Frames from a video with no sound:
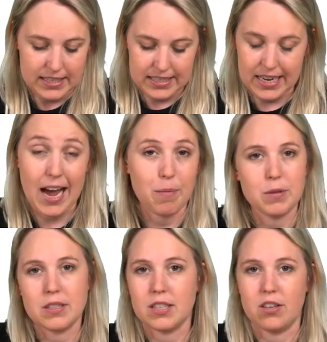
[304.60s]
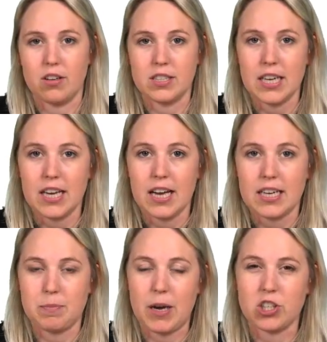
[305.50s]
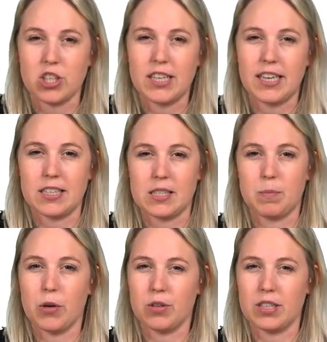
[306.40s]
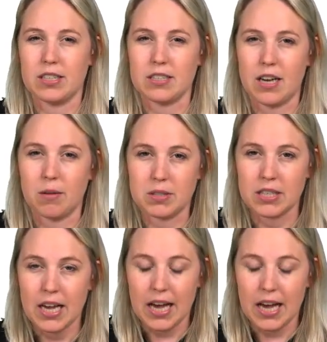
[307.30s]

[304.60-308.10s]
happens a lot, especially in spoken exams.